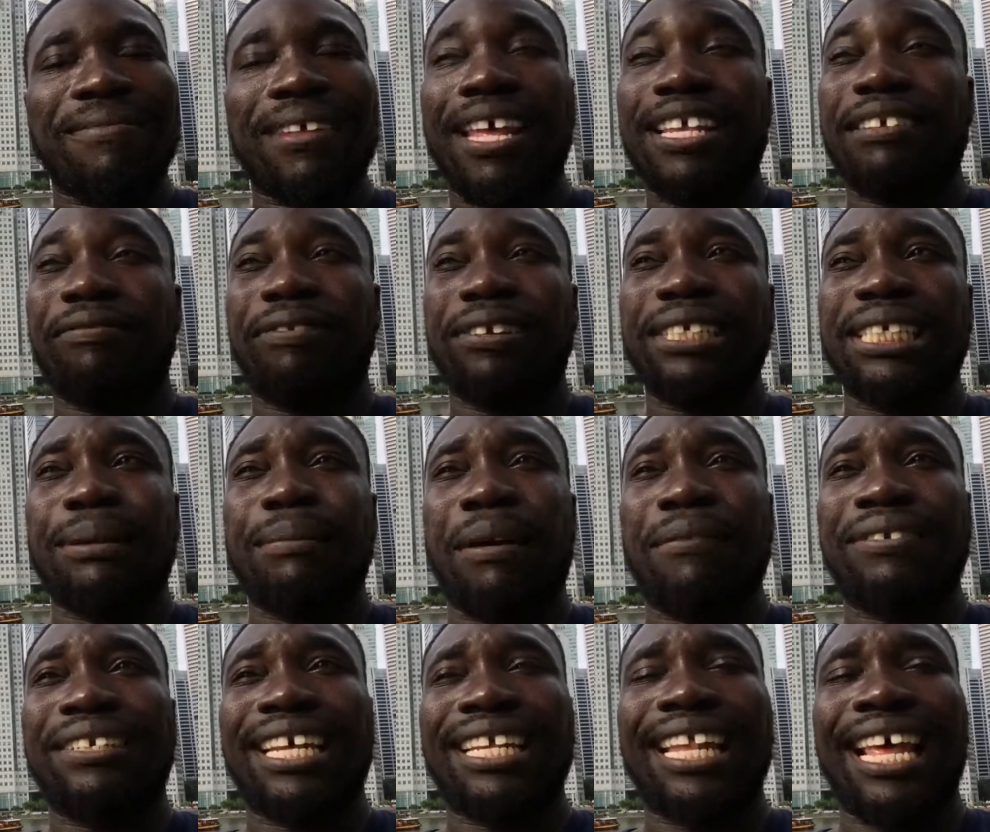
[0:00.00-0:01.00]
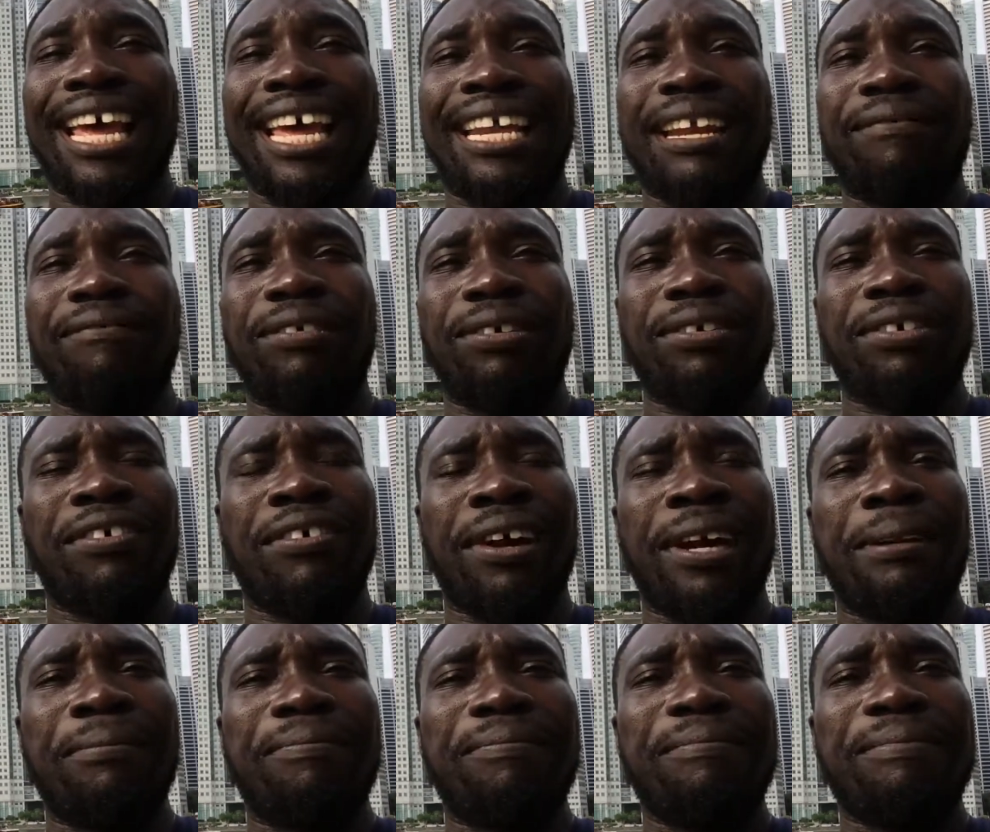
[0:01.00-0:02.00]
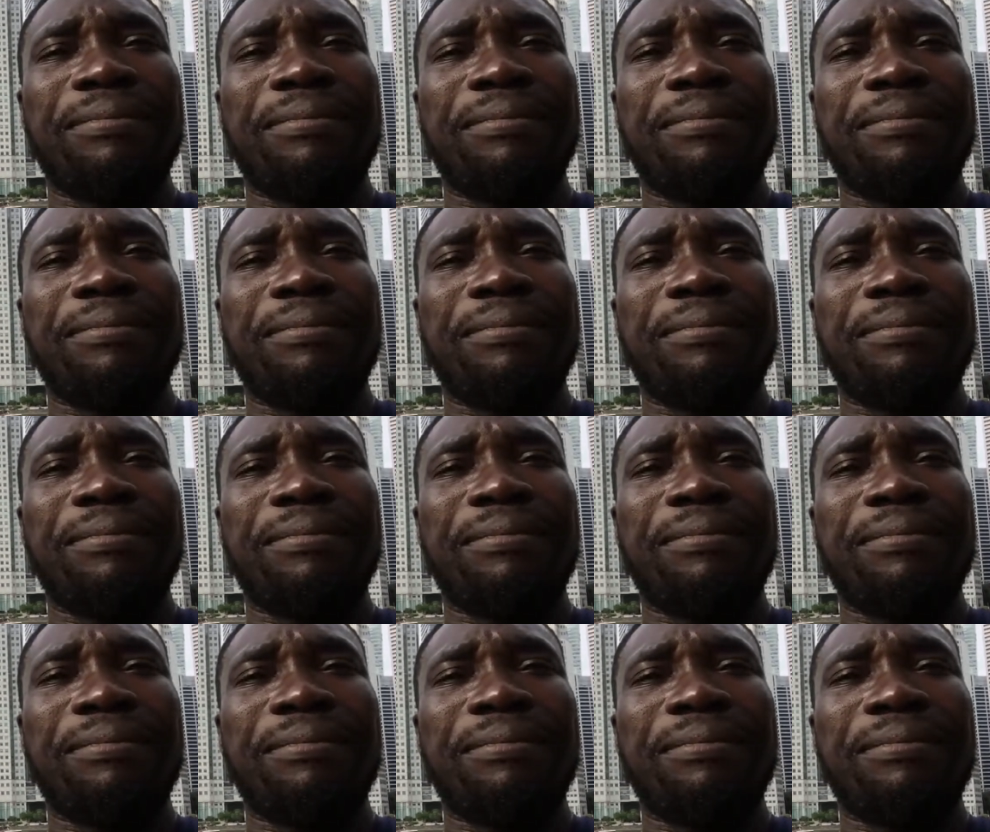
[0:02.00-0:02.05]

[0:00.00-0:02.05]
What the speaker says: It's the first time I've said that and it feels great.